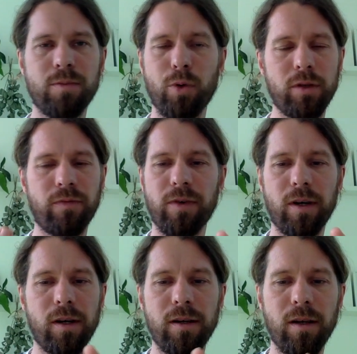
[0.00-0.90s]

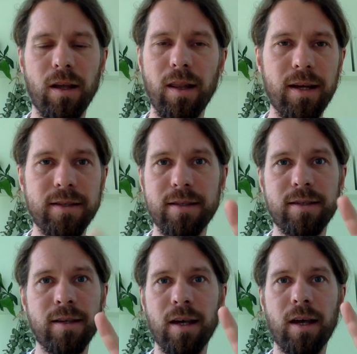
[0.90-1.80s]
Spotify,
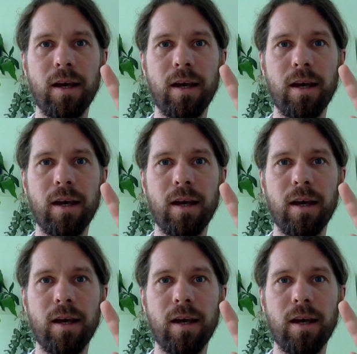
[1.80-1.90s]
Less,